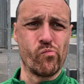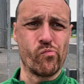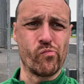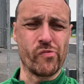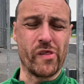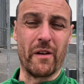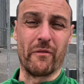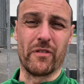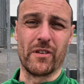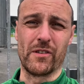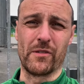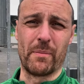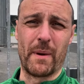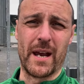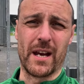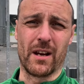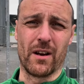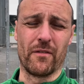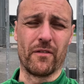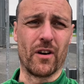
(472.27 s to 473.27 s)
difference
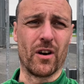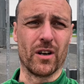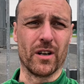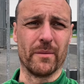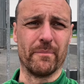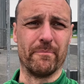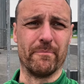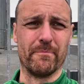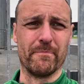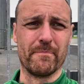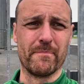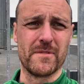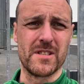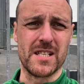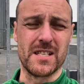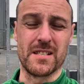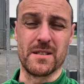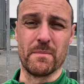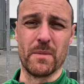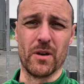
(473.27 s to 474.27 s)
maker for them
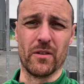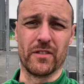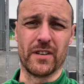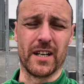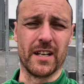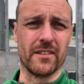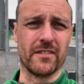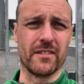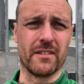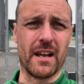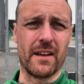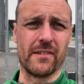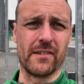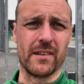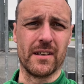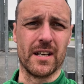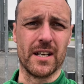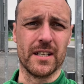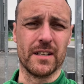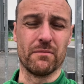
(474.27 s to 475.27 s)
since they moved here in
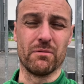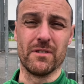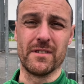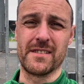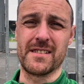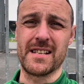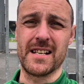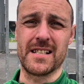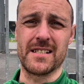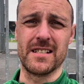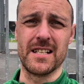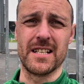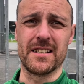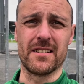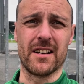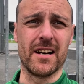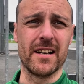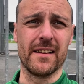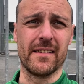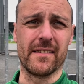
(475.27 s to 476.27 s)
2009. They've won six league
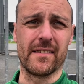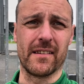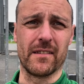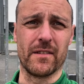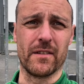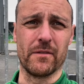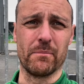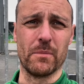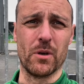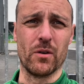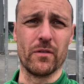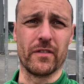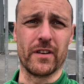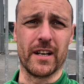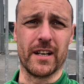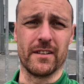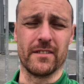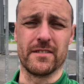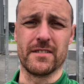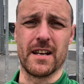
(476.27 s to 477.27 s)
titles since they moved
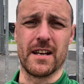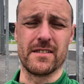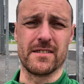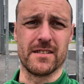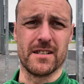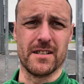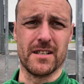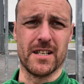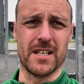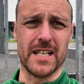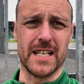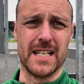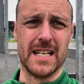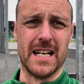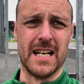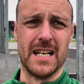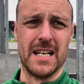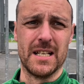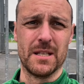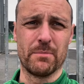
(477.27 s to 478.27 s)
here in 2009.
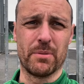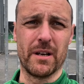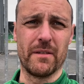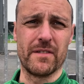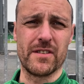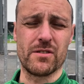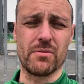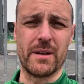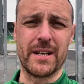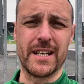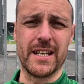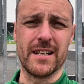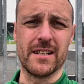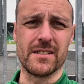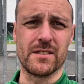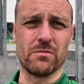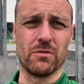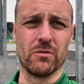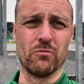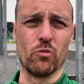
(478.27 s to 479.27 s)
Previous 20
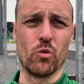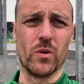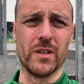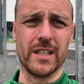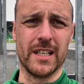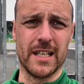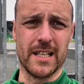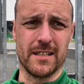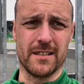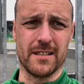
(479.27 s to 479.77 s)
years, they won one league